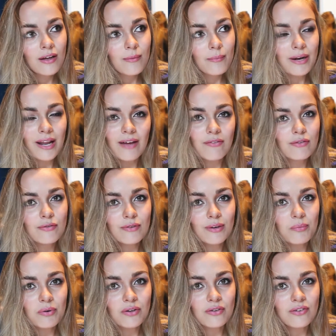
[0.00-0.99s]
but I haven't
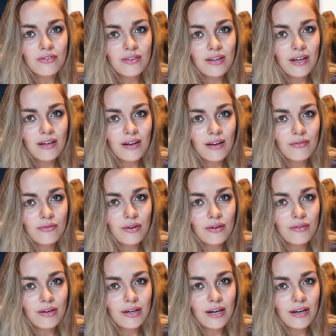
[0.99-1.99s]
repurchased that after I
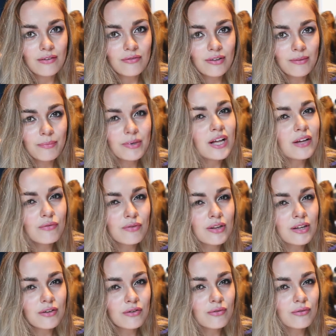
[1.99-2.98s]
ran out of it, but I
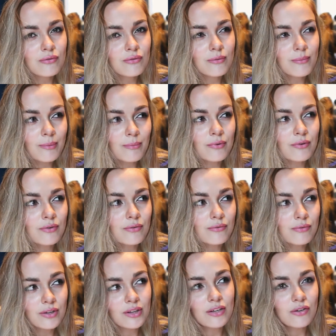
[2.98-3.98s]
really do remember
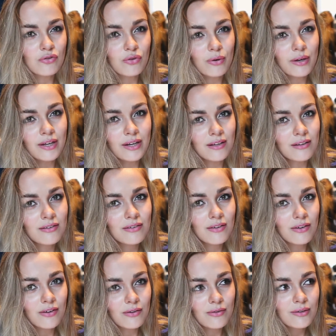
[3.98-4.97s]
really enjoying it,
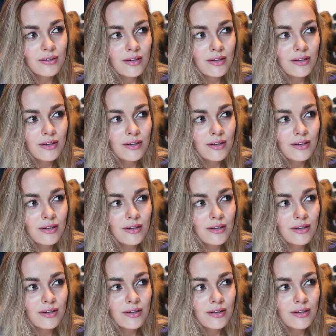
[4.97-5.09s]
so